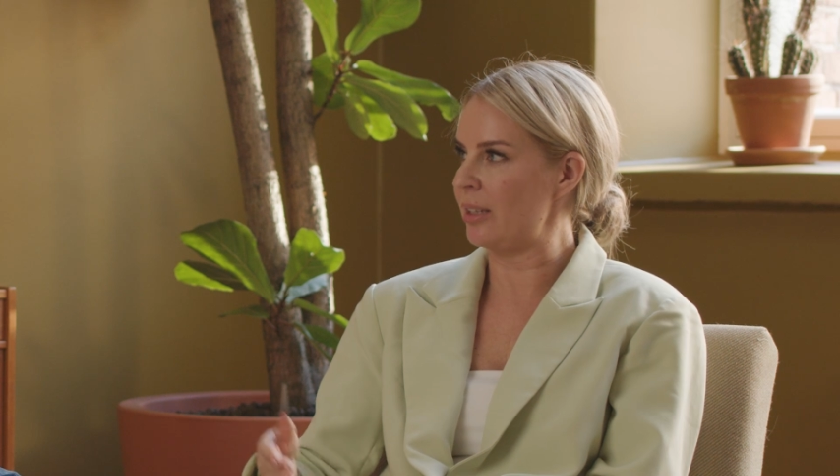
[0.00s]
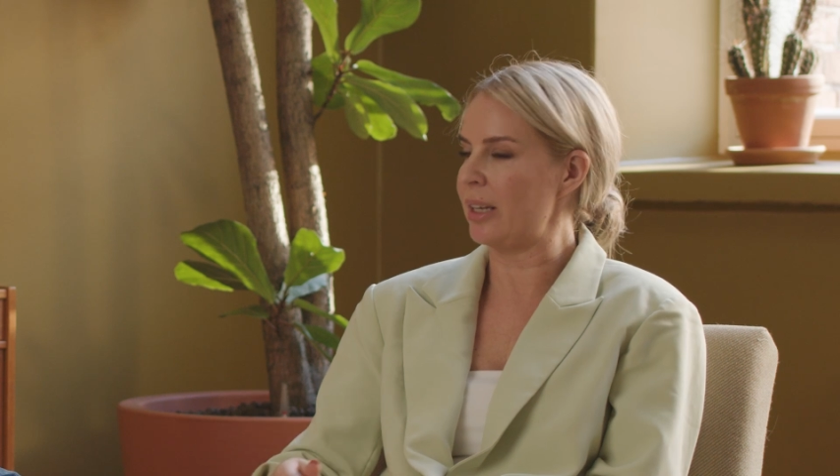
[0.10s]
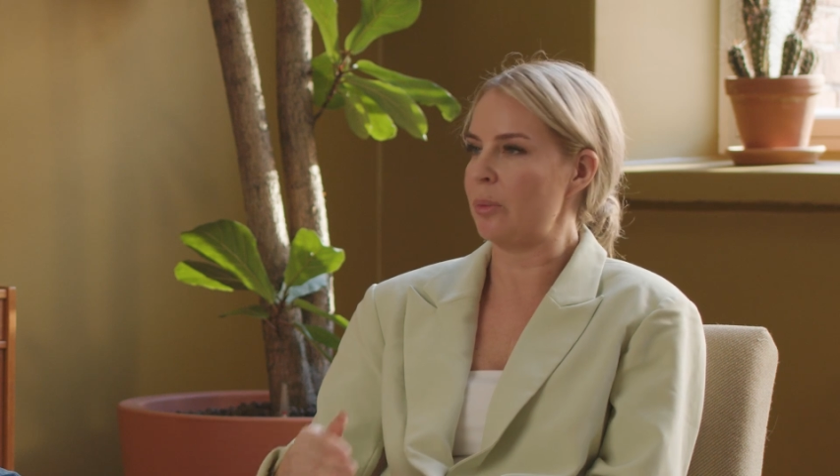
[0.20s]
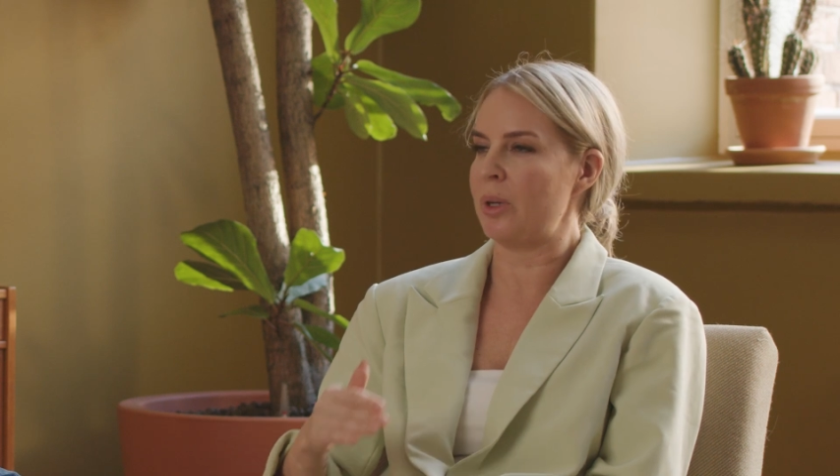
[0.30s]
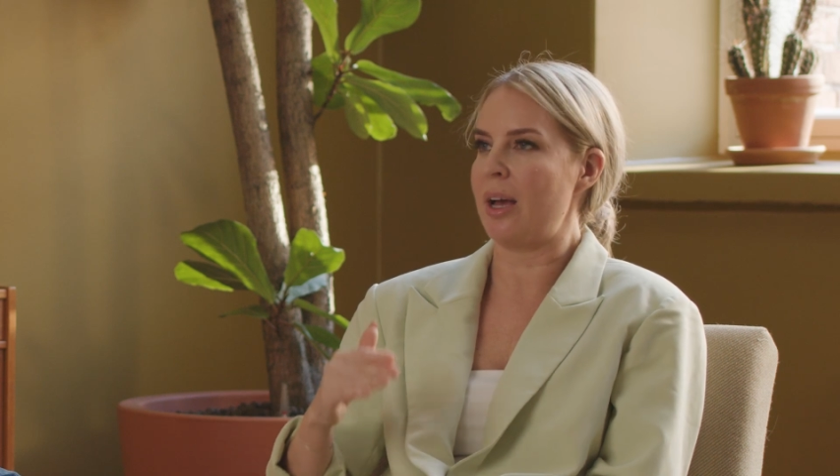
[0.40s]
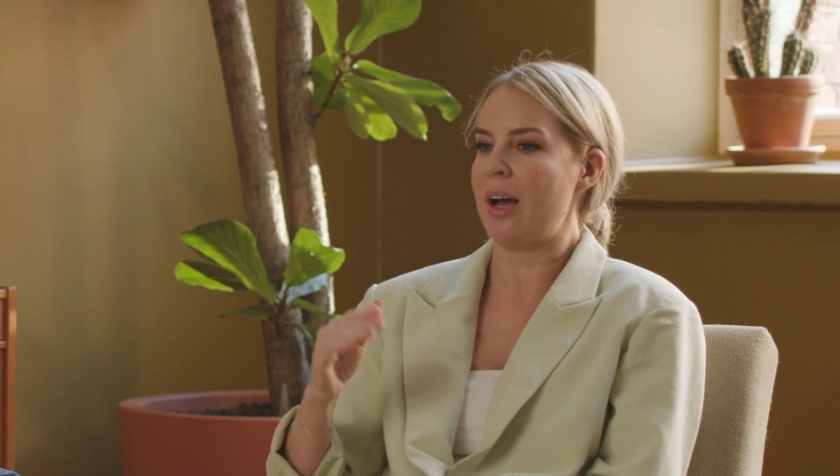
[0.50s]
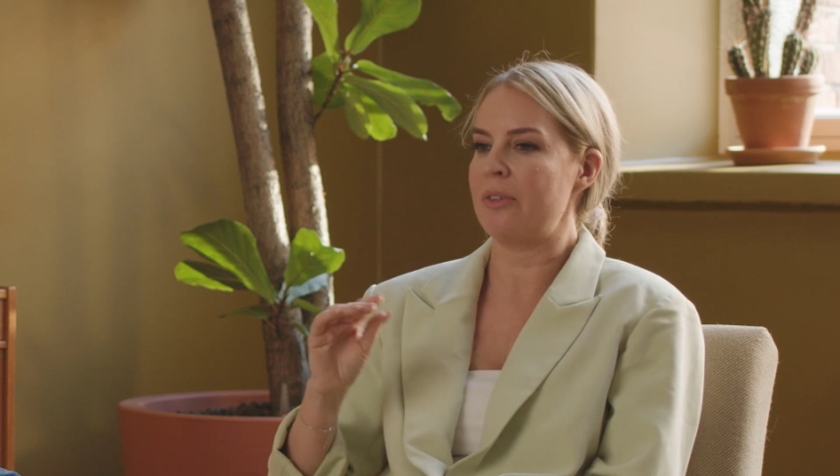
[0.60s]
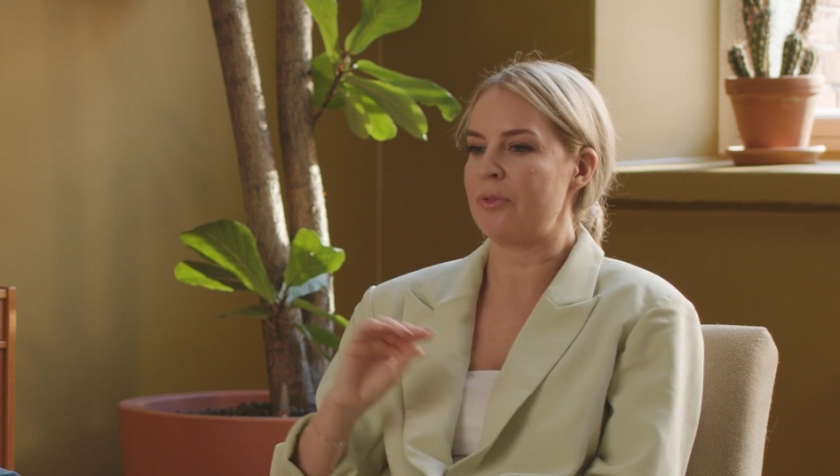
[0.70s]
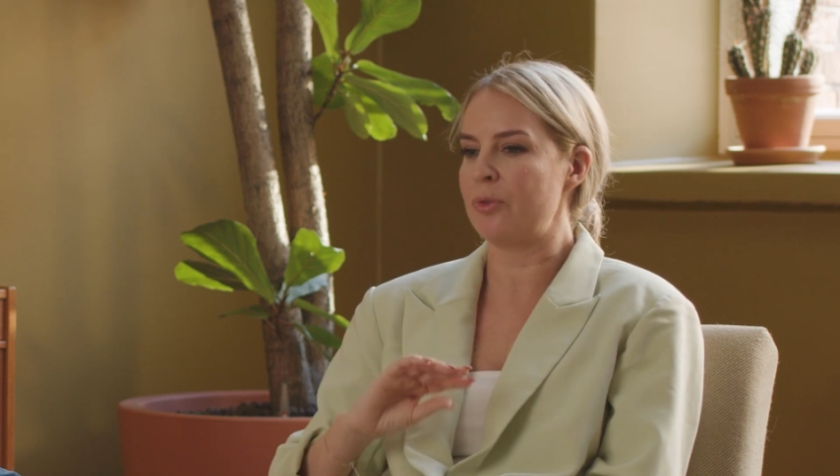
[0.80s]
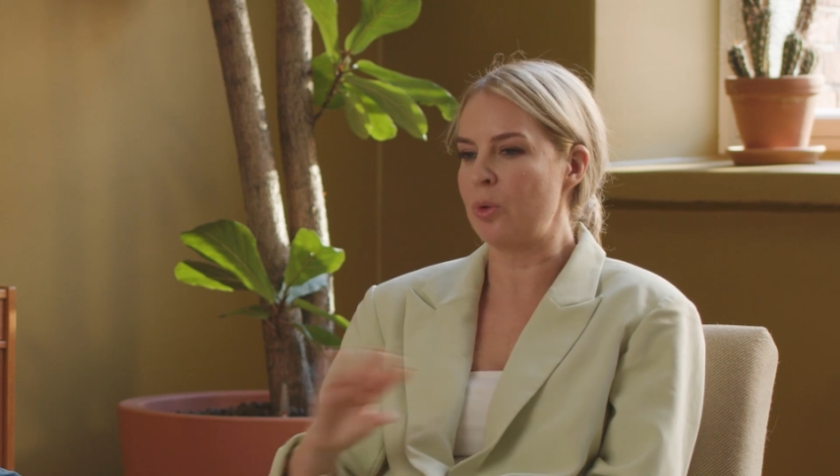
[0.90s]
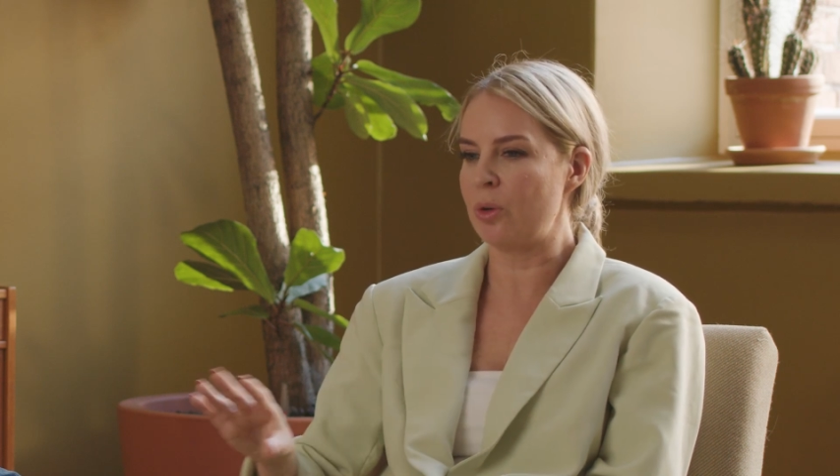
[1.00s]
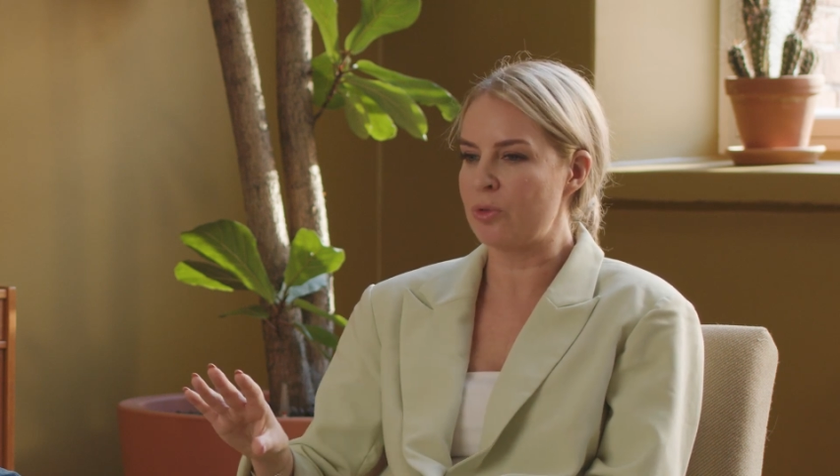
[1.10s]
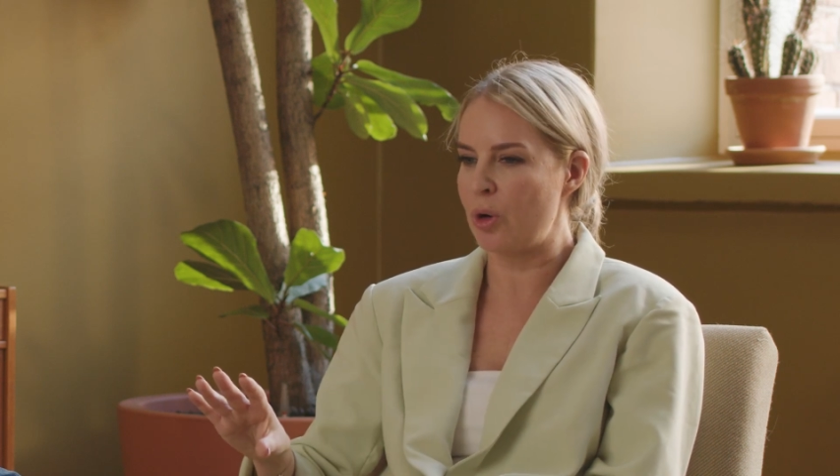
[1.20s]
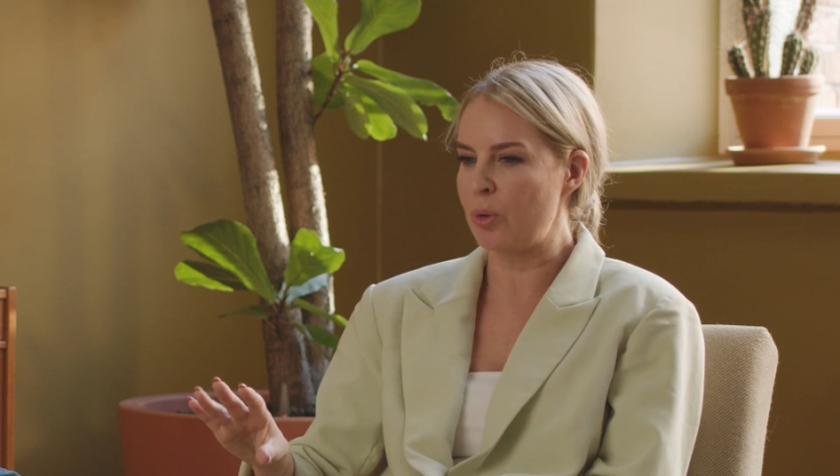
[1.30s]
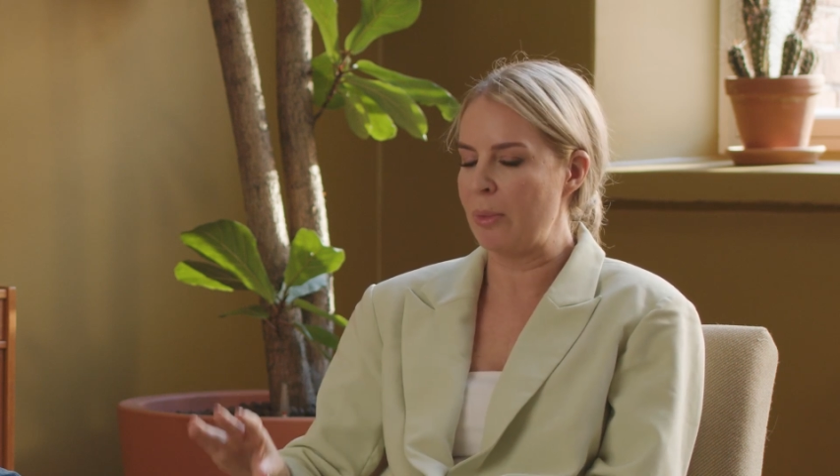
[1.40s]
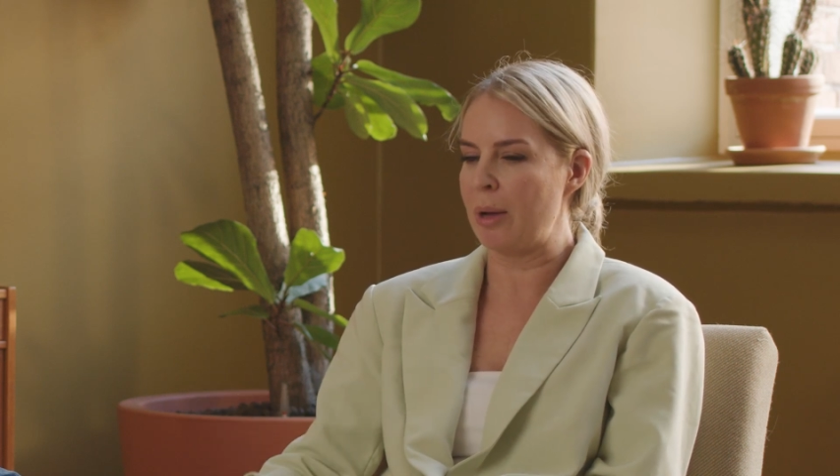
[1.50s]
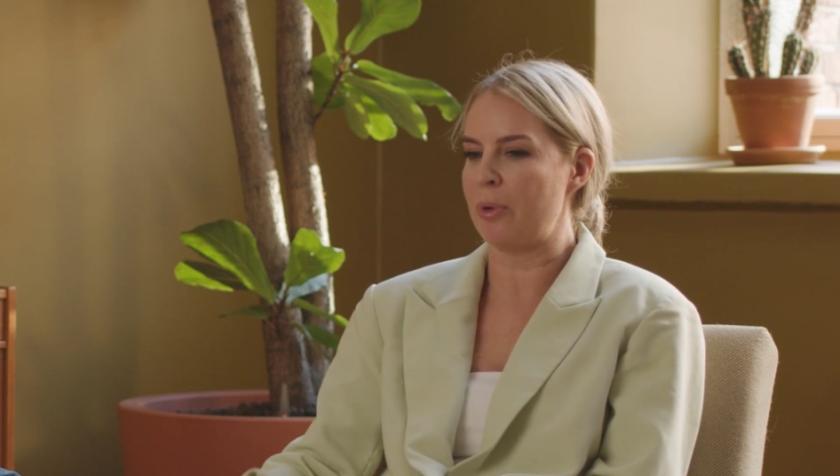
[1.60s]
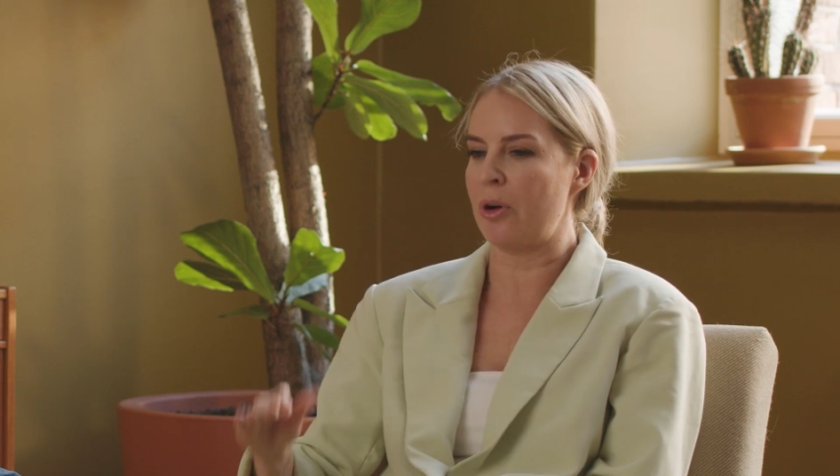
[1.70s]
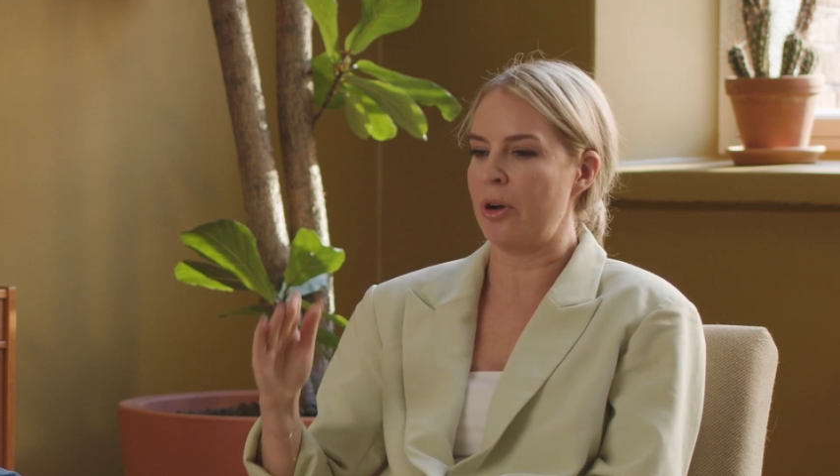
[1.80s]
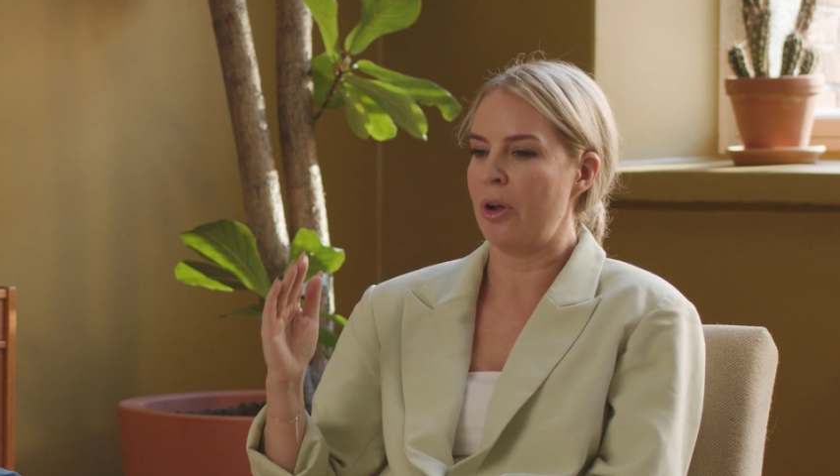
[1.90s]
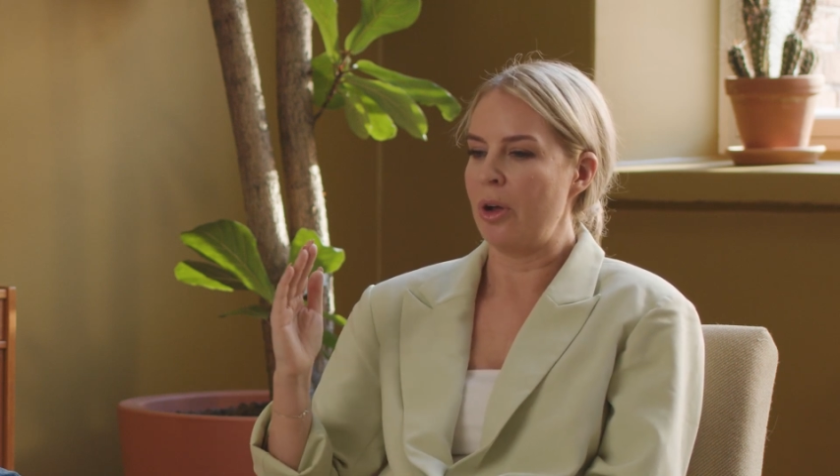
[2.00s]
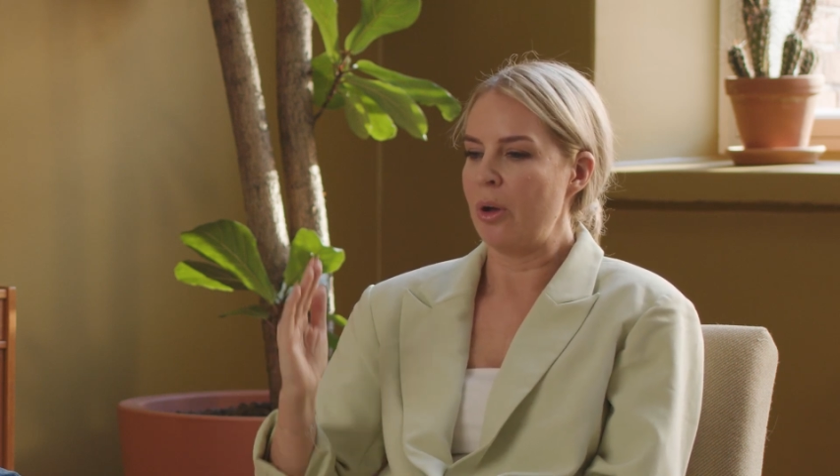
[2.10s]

And then we have full roadmap on